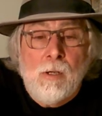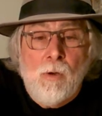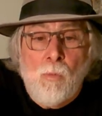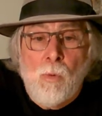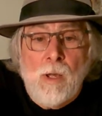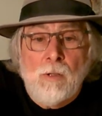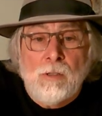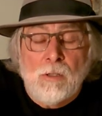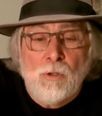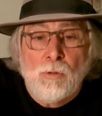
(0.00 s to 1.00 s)
weld
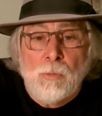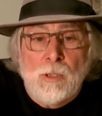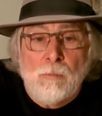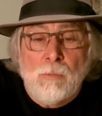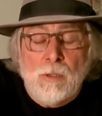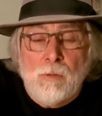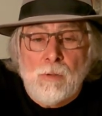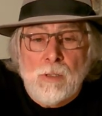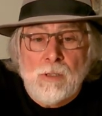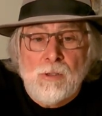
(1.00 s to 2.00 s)
aluminum,
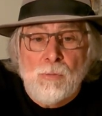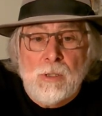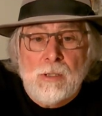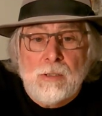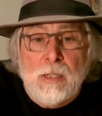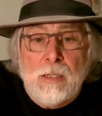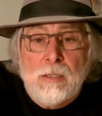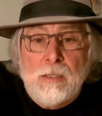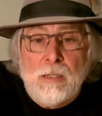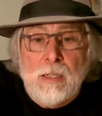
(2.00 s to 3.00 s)
according to what it
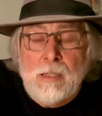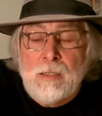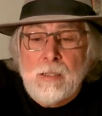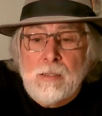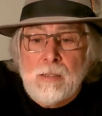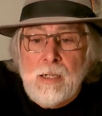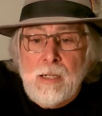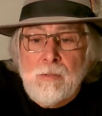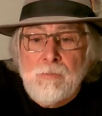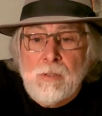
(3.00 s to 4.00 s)
says, and it doesn't
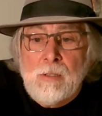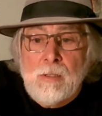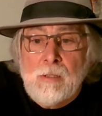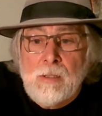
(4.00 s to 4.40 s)
have the